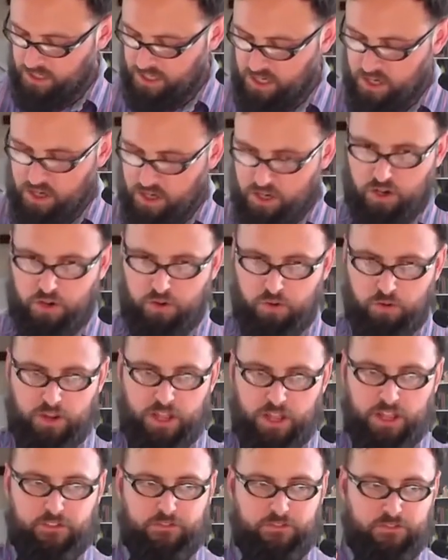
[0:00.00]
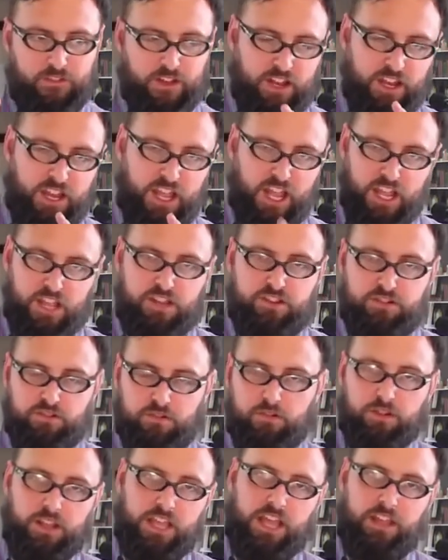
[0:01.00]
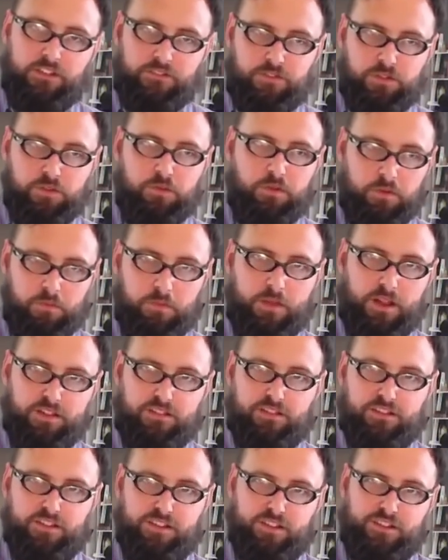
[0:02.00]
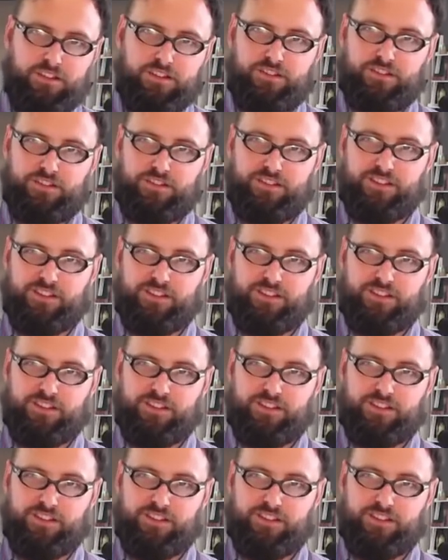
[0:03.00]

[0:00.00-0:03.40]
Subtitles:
Who, if an angel gave you a message,